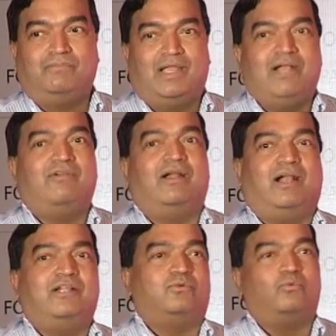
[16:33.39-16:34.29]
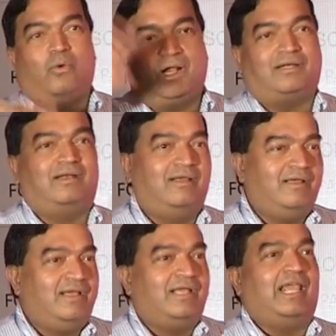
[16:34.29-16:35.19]
and regardless of what
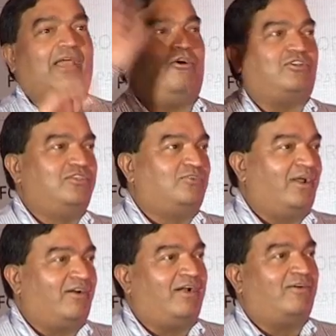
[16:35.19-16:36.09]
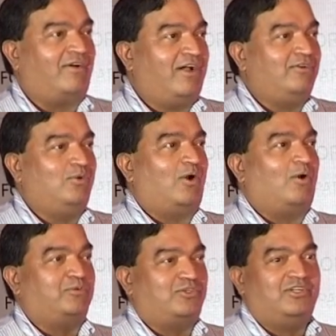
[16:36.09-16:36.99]
chaos is going around you, what
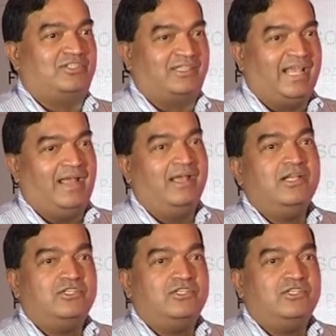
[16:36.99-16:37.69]
opportunities are there.